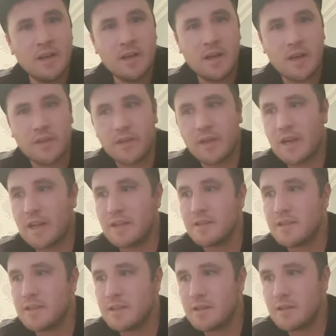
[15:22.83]
I think I
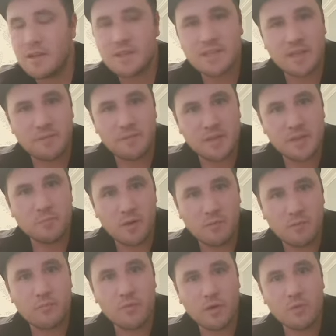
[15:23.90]
landed a 17-pound
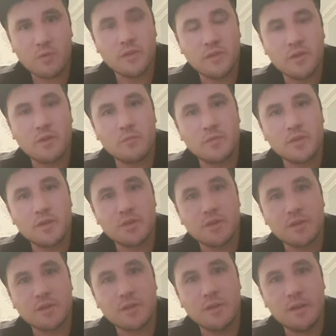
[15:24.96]
brown in the
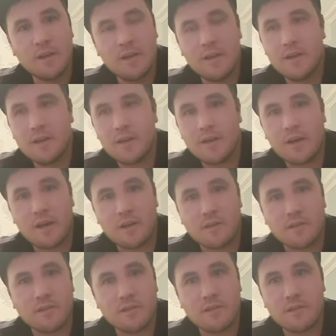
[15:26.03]
competition,
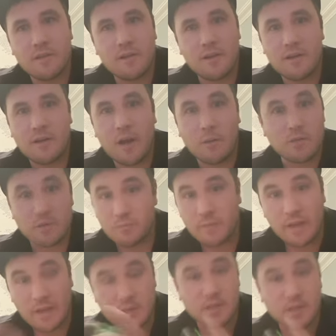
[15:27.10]
and I was
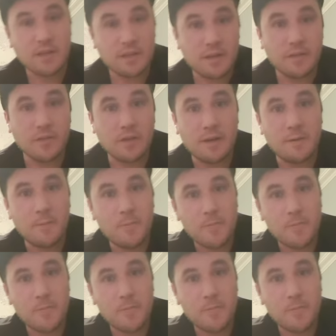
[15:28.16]
amazed I'd done that.